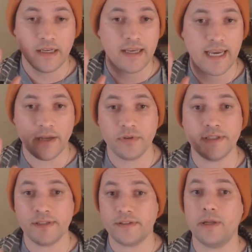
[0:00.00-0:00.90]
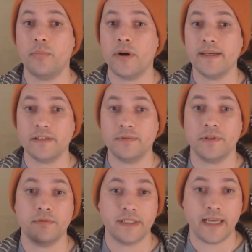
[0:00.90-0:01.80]
and was instead present with the
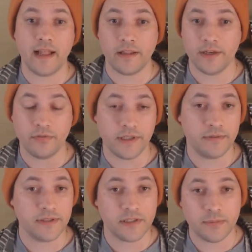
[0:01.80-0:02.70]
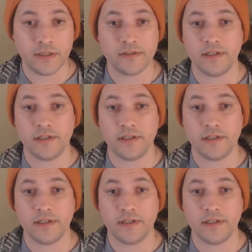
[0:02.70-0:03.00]
reality of what he was experiencing.